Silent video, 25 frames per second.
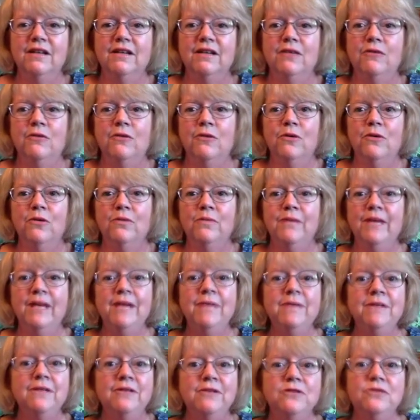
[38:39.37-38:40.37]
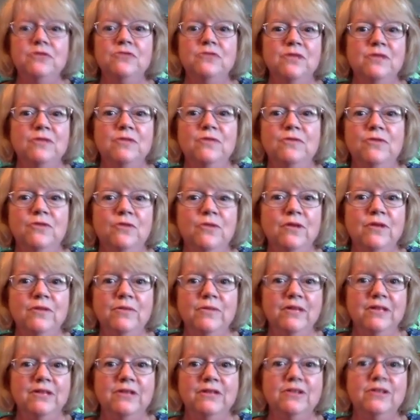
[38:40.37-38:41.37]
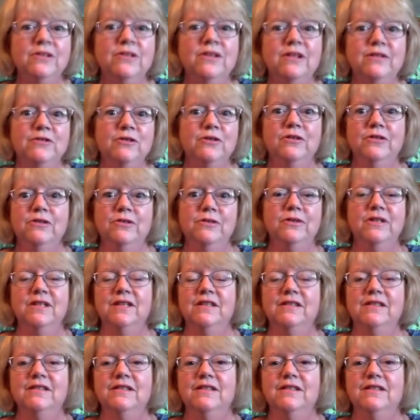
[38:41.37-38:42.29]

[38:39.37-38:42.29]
or maybe do dream of doing but could never do it.